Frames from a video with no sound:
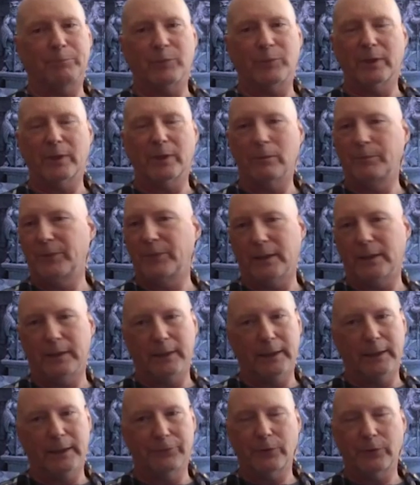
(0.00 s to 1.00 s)
you know,
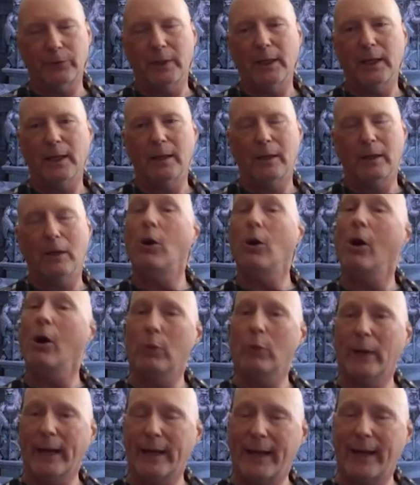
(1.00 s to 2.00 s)
if oh,
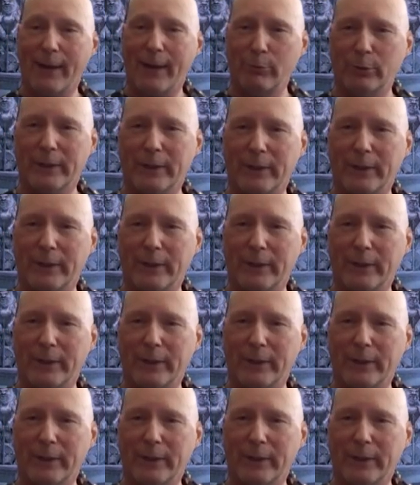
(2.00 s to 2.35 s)
oh, and I would